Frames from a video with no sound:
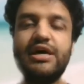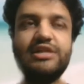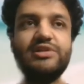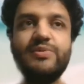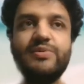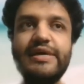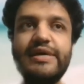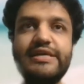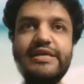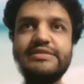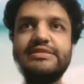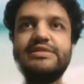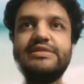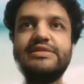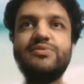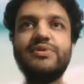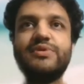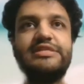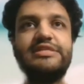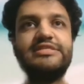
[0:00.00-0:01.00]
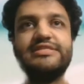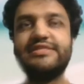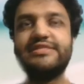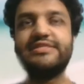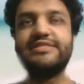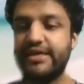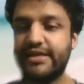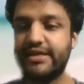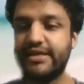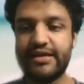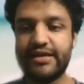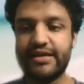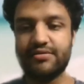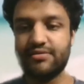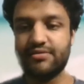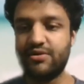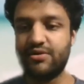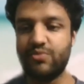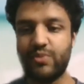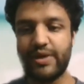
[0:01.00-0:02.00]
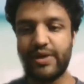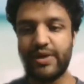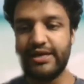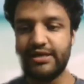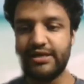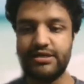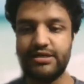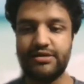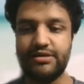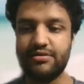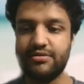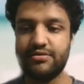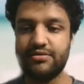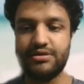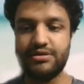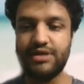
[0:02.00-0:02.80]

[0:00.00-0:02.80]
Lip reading: Otherwise, you can just take like a wild